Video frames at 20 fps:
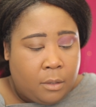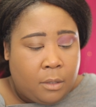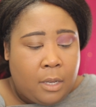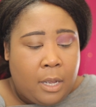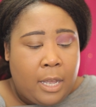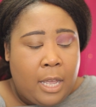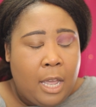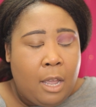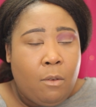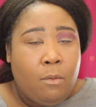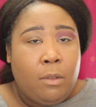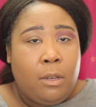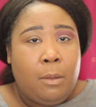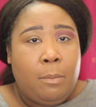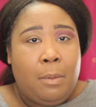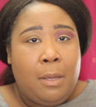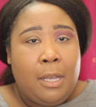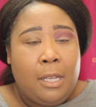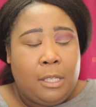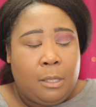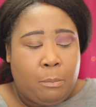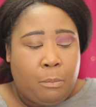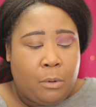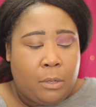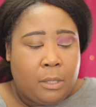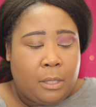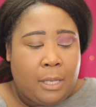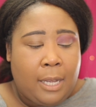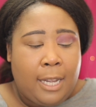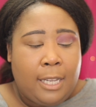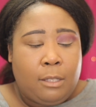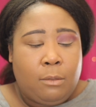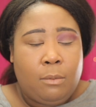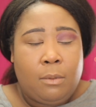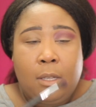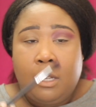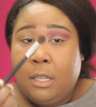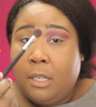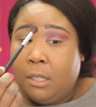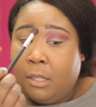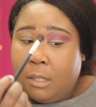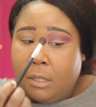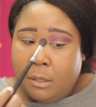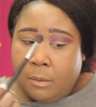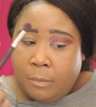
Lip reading: I can't really be as precise with these